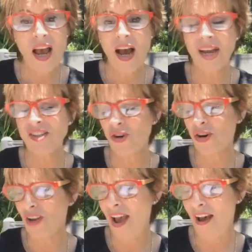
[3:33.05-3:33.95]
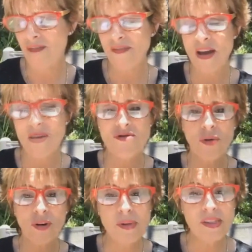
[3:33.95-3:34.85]
I started to have
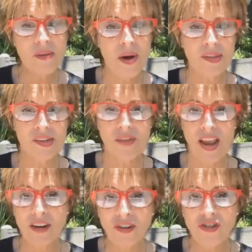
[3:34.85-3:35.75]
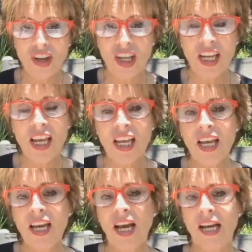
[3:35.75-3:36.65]
enormous amounts of energy.
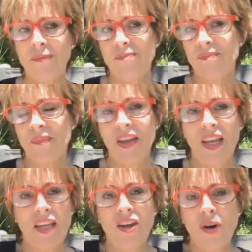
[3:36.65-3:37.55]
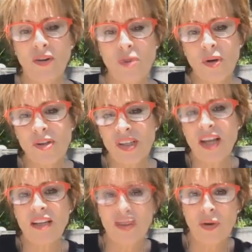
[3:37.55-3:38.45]
Um, you know, of course,
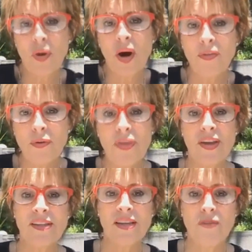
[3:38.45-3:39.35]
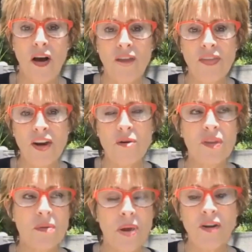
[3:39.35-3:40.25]
it, there were other things involved there, but
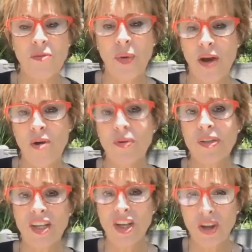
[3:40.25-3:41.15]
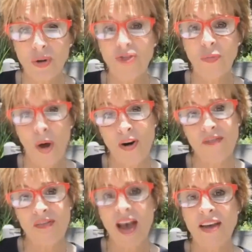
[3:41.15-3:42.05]
the microbiome was a huge part of that.